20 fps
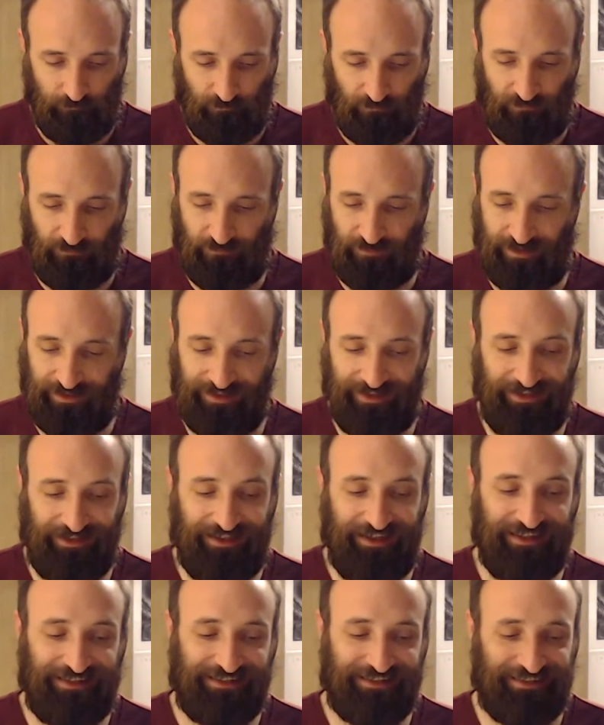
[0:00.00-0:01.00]
The
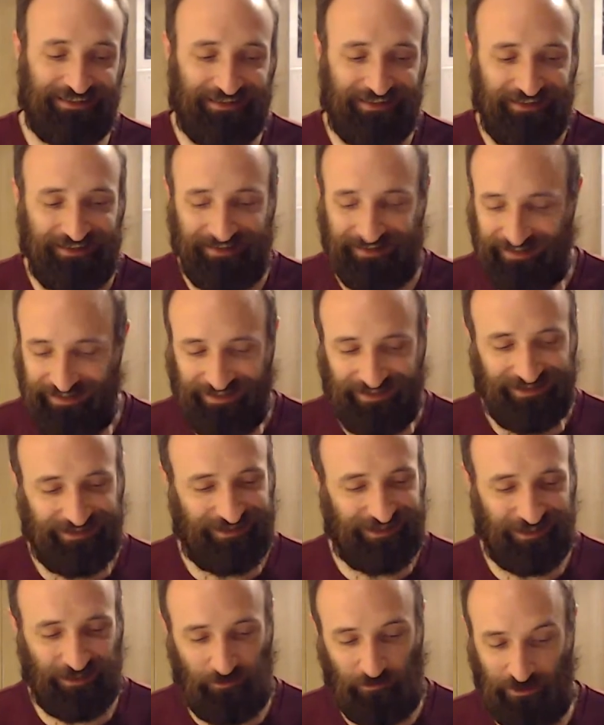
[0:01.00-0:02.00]
lesson.
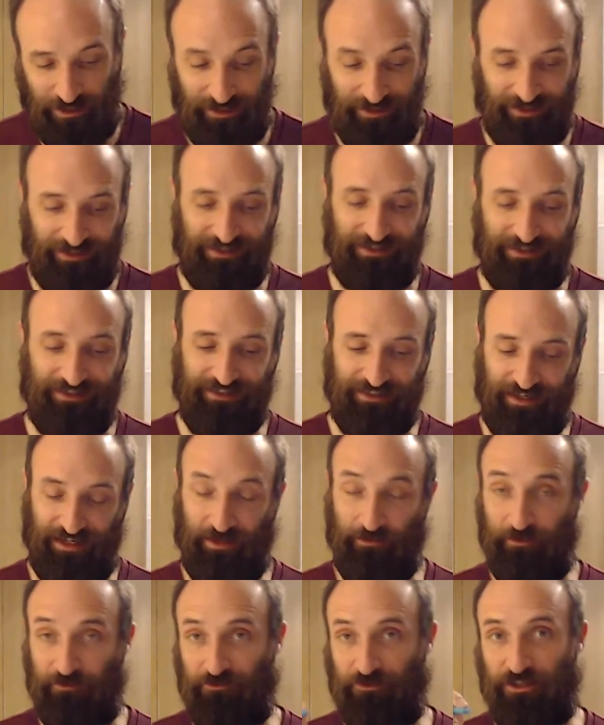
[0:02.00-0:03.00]
Checkmate ends a
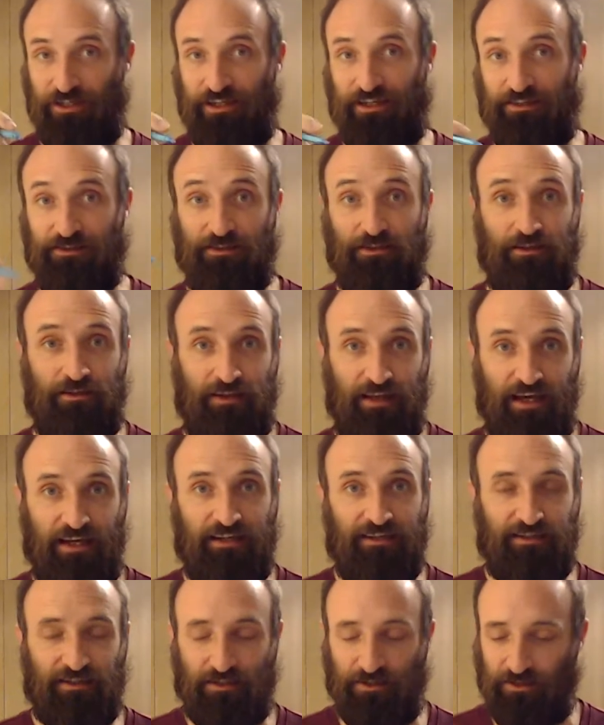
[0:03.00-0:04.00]
game of chess. That
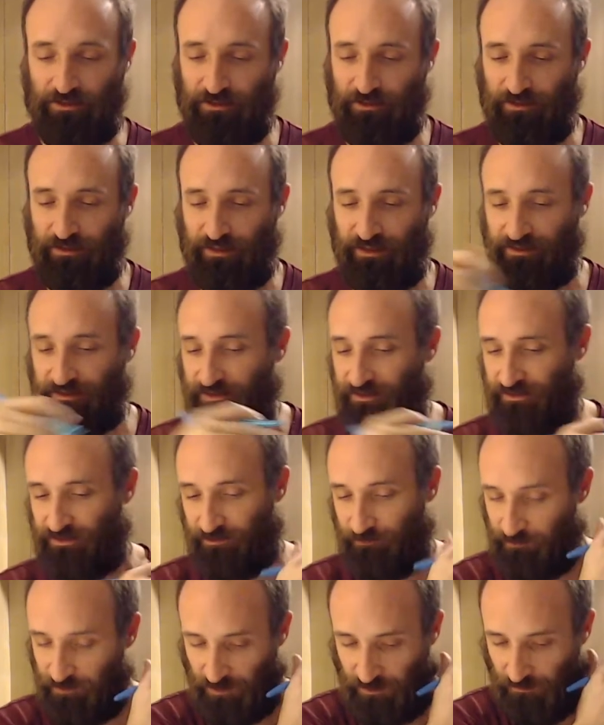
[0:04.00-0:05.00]
is a good lesson to
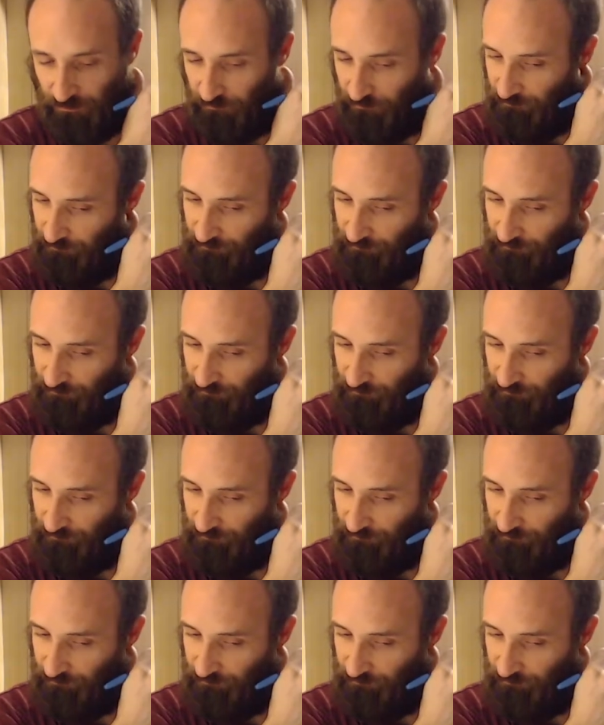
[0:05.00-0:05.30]
know.